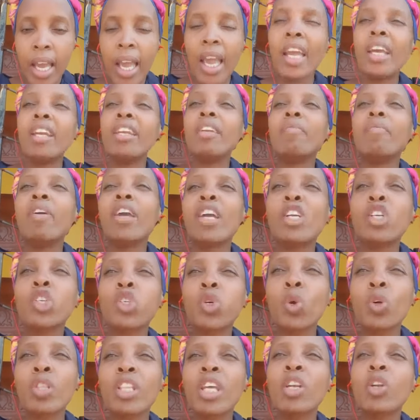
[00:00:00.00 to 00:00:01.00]
And make
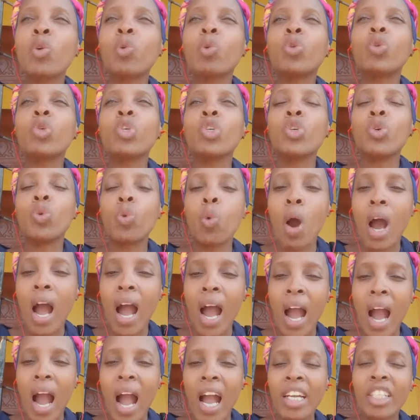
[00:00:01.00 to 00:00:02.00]
sure then you
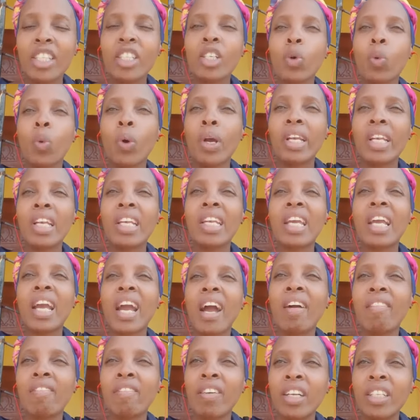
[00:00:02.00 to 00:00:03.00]
are adequately
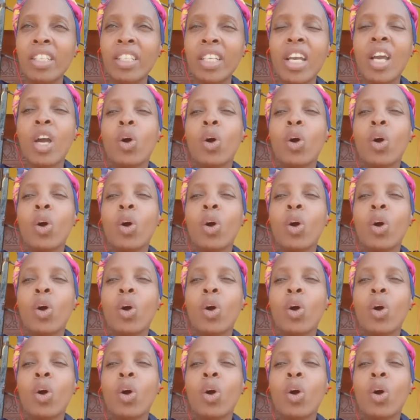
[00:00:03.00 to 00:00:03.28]
covered